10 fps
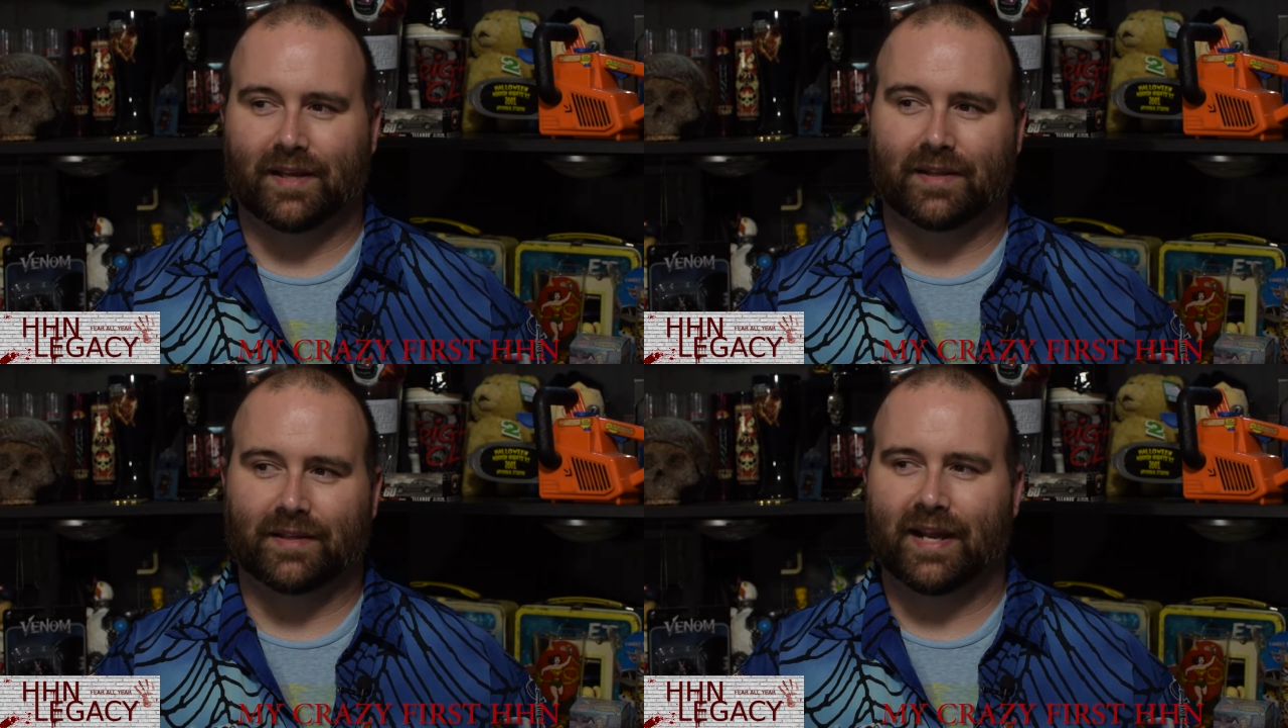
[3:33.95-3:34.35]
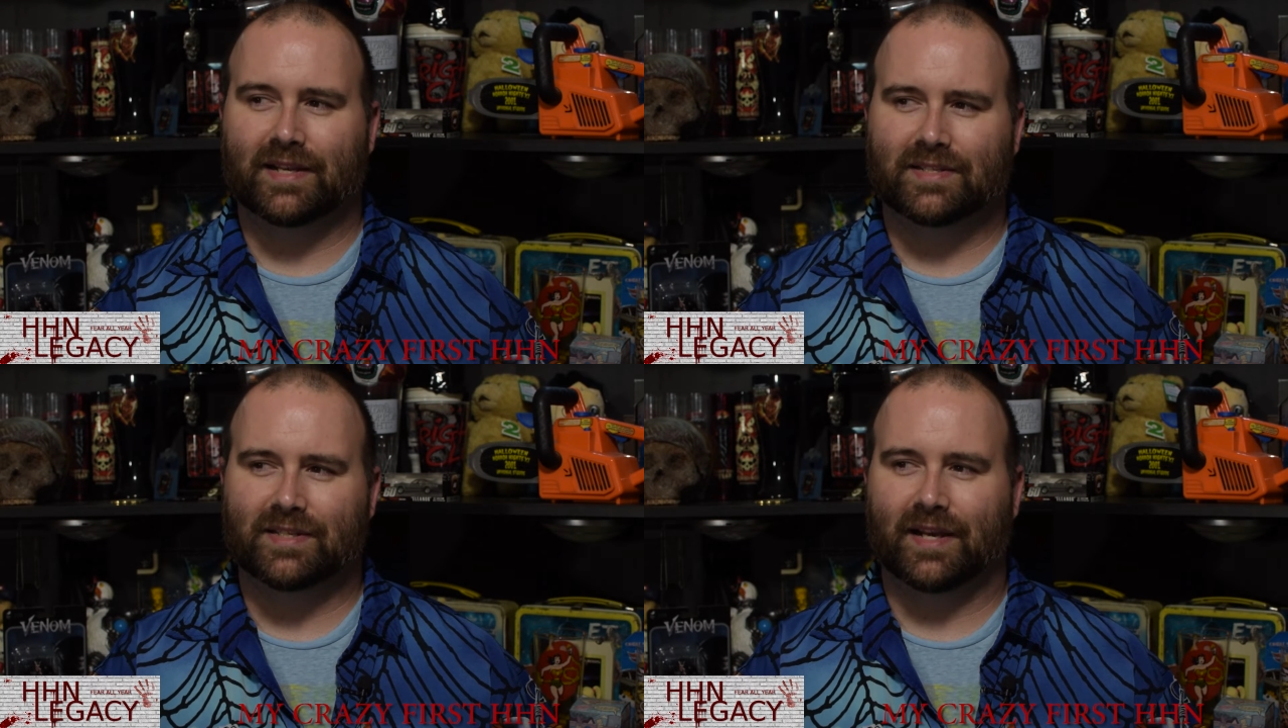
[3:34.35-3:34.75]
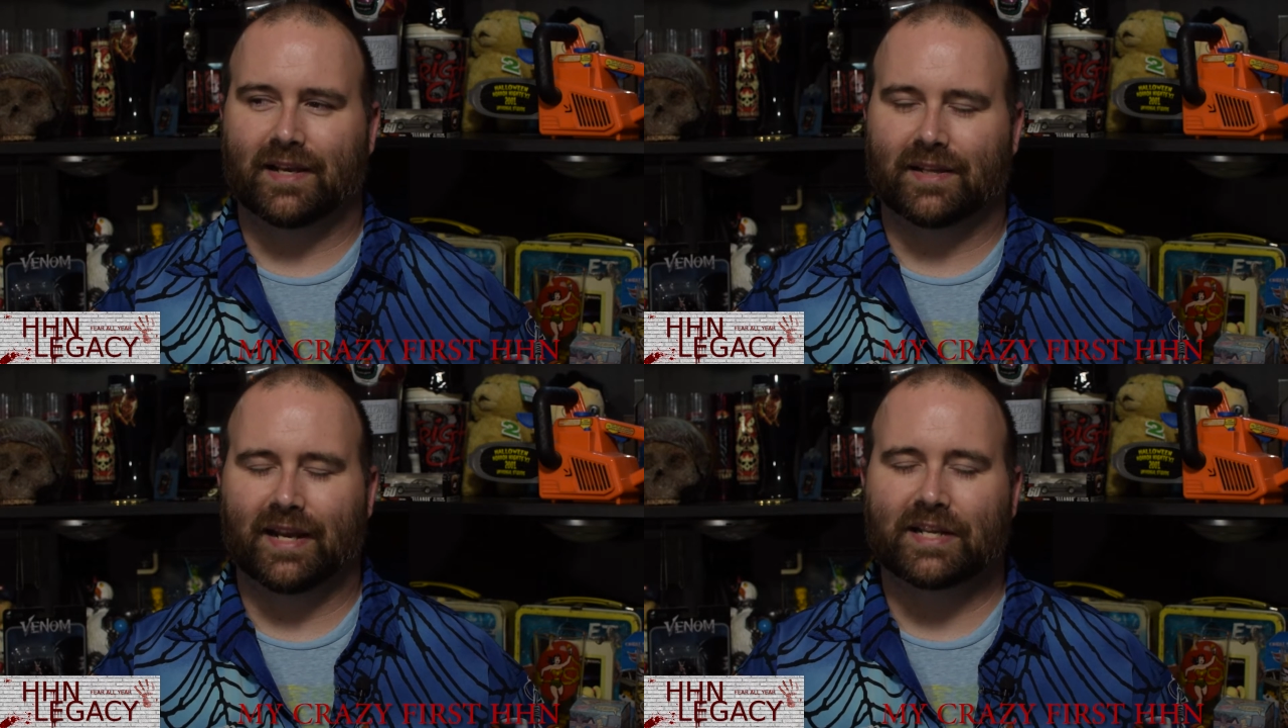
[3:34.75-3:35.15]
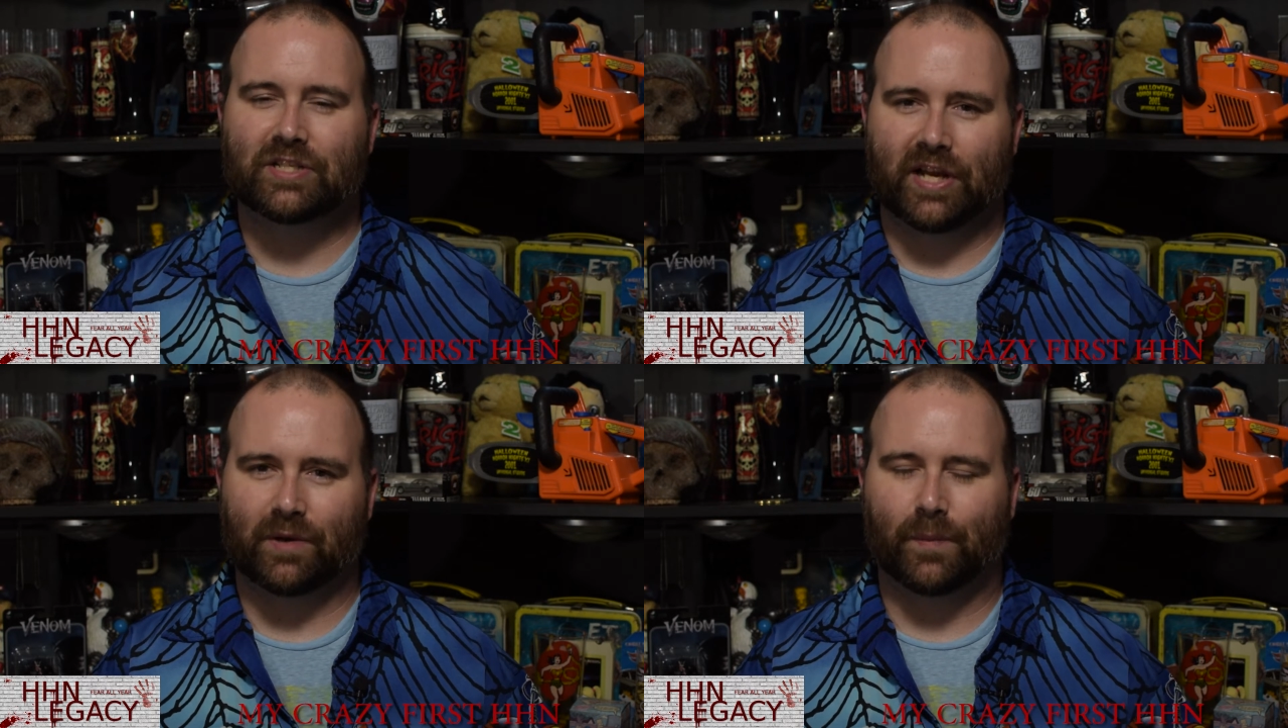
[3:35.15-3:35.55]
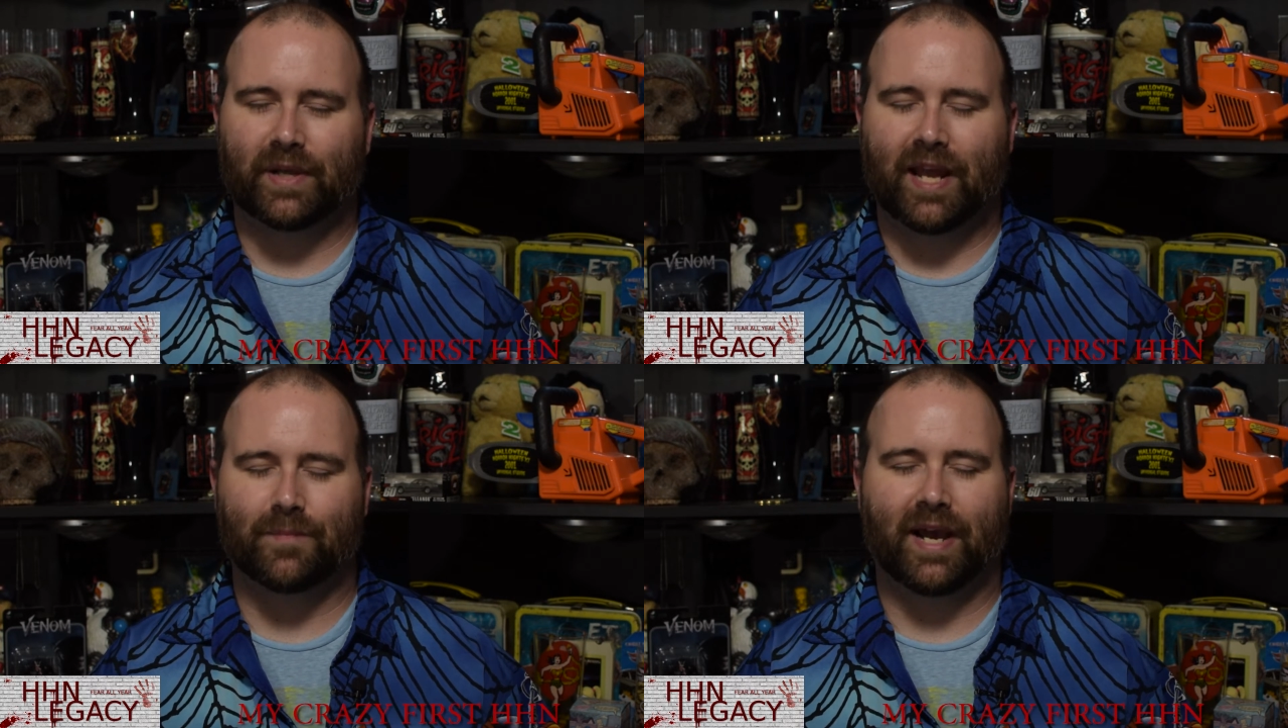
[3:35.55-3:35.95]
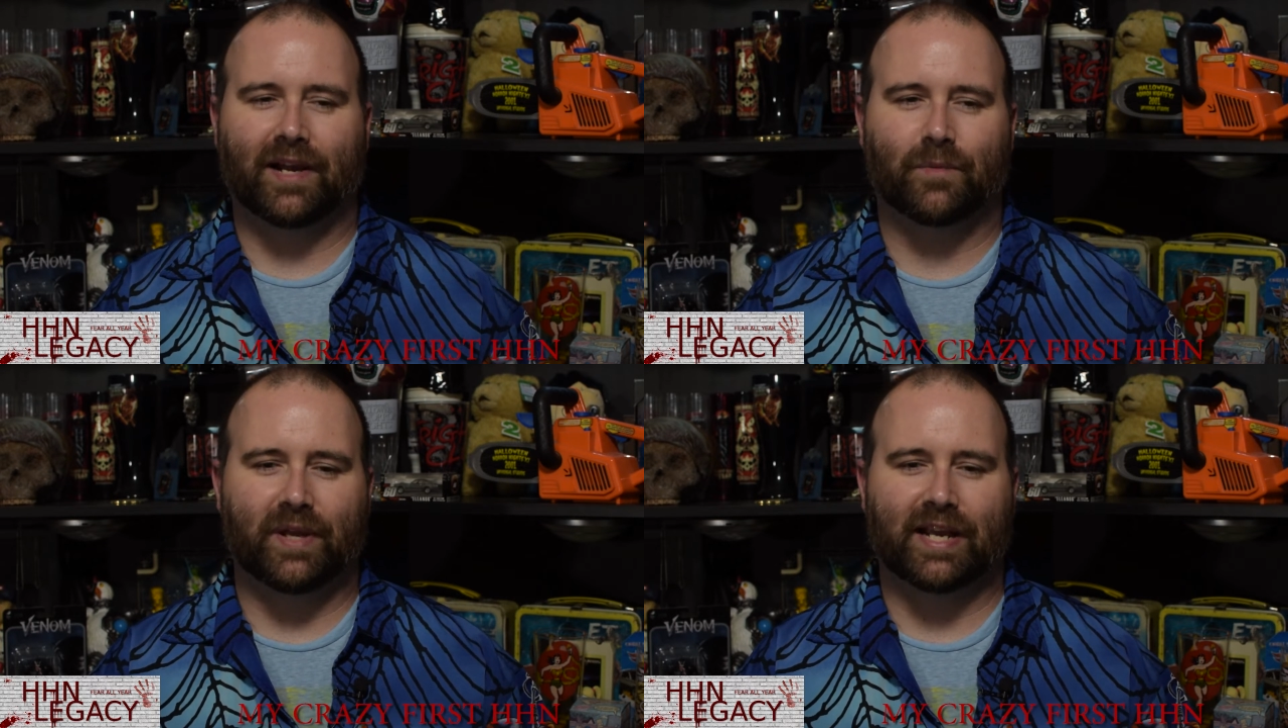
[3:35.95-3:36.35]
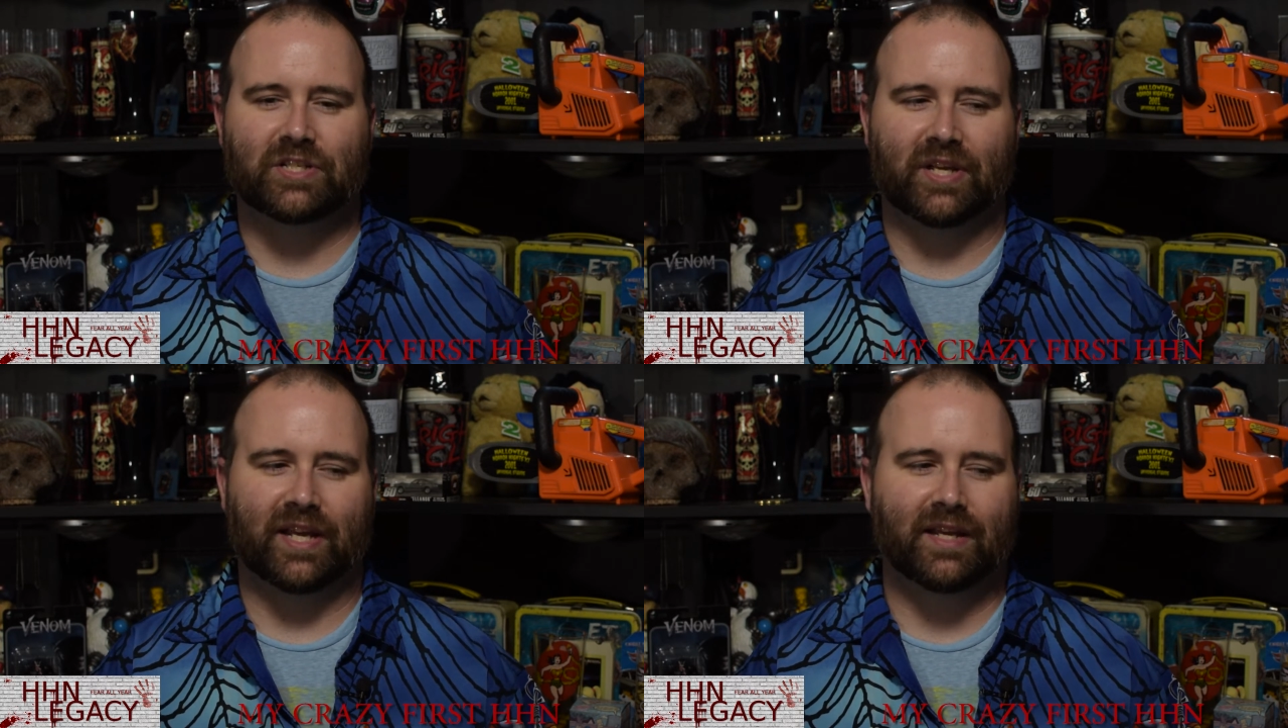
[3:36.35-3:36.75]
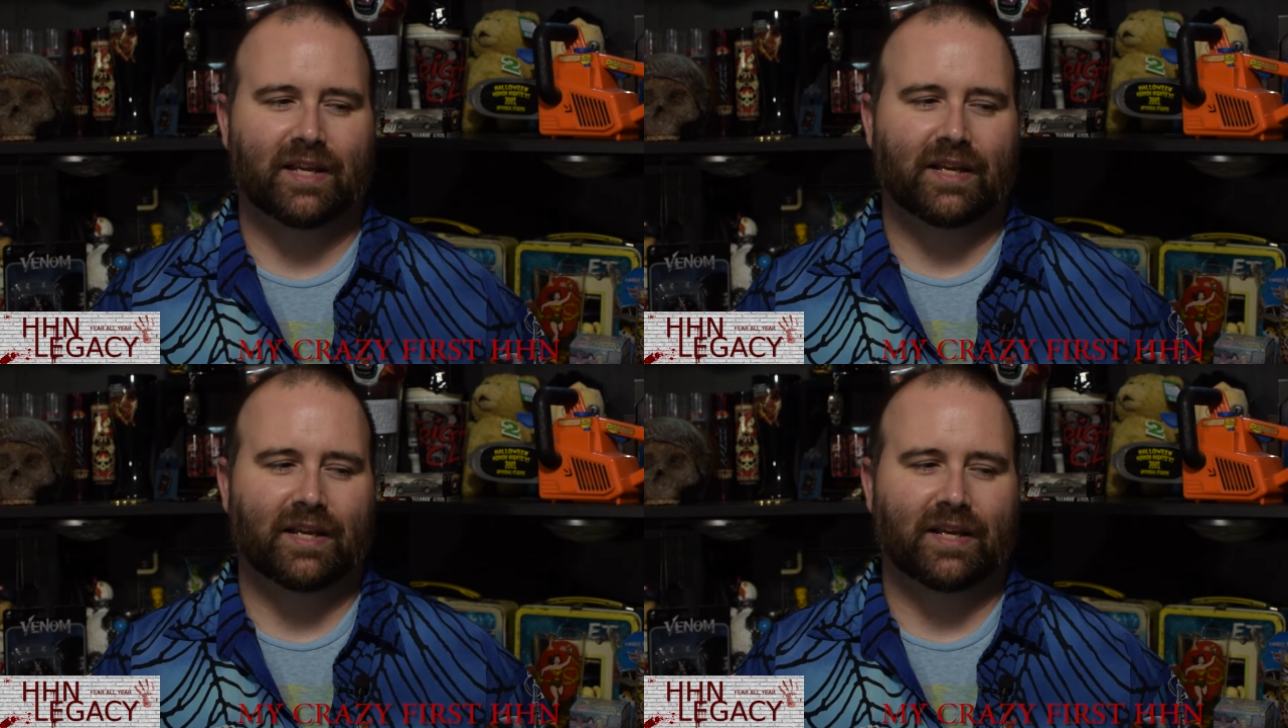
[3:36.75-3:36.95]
the the next uh, the next year when we came back, we actually